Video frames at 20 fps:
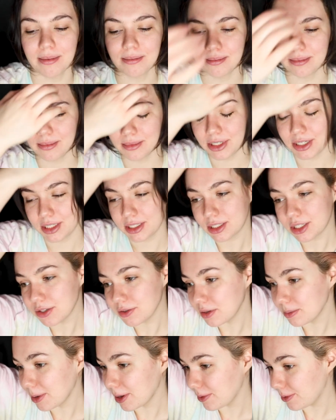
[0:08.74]
I'm just
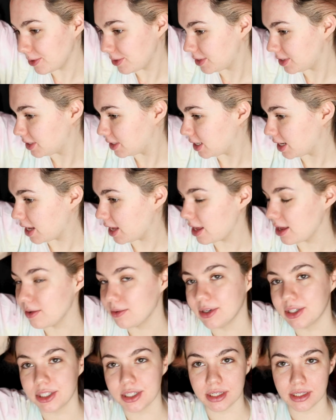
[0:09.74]
doing my roots today,
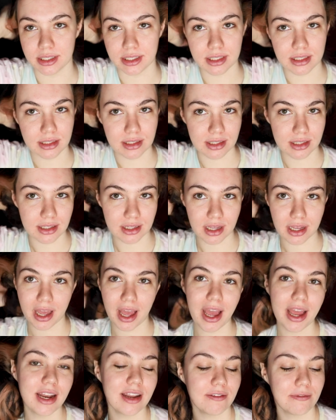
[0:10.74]
which is
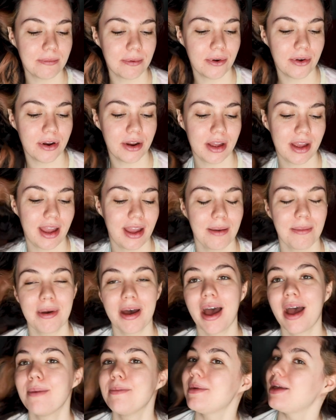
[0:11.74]
kind of boring,
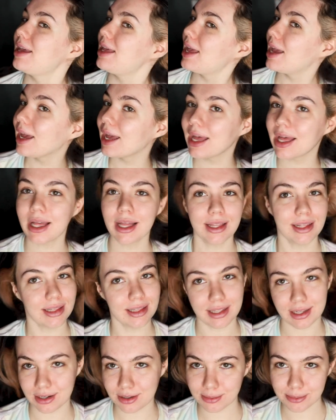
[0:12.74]
but I'm making it a
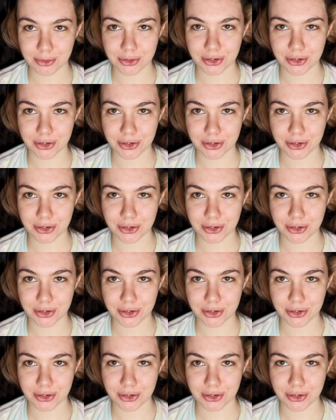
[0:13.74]
little